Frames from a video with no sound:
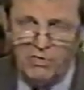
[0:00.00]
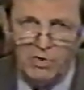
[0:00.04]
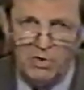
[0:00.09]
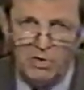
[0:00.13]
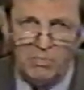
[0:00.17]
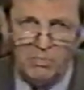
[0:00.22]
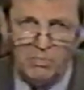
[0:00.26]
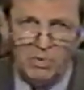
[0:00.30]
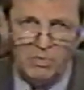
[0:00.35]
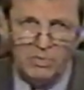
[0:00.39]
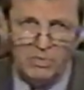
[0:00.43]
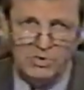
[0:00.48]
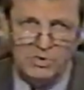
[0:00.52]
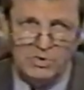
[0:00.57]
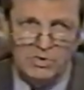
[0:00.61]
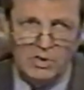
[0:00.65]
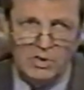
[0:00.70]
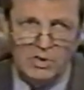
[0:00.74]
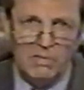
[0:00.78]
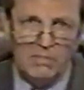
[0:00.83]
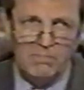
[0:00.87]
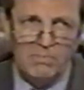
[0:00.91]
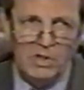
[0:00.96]
the
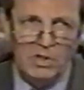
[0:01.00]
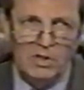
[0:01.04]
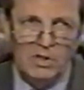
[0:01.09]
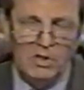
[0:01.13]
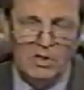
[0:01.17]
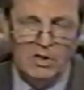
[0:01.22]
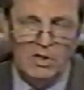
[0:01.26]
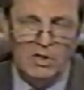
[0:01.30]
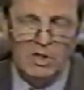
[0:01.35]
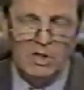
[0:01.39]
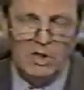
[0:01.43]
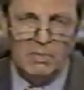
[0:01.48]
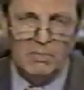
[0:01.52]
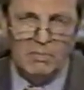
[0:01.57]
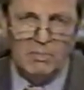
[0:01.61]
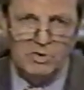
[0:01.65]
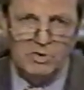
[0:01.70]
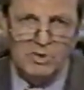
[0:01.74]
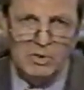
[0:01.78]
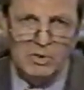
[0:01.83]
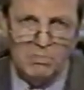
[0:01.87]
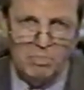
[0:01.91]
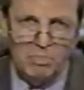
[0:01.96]
most
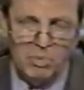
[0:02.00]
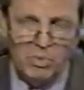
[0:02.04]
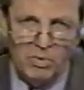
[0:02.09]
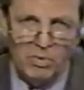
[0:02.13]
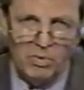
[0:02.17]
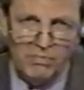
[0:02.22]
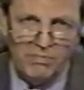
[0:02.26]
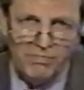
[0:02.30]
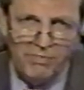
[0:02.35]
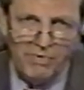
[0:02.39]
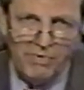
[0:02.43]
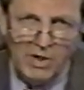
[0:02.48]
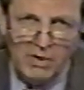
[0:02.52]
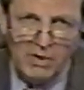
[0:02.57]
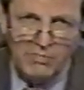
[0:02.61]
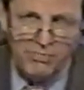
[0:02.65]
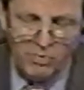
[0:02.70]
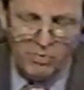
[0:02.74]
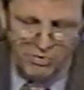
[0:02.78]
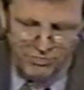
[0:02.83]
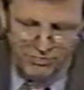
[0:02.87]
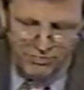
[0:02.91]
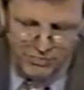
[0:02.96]
important fighting
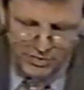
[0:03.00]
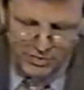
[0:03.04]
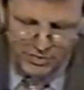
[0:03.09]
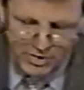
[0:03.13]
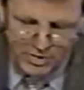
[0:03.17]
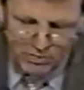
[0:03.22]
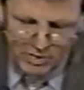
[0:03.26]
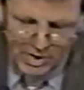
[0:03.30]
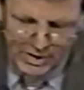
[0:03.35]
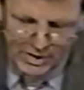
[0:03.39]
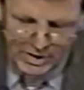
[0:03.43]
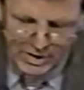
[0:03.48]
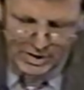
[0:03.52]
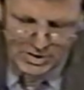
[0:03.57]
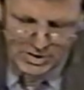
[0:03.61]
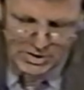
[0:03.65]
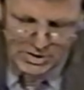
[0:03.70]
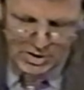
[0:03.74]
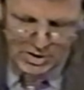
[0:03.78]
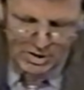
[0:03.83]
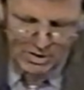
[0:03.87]
force for the Iraqis,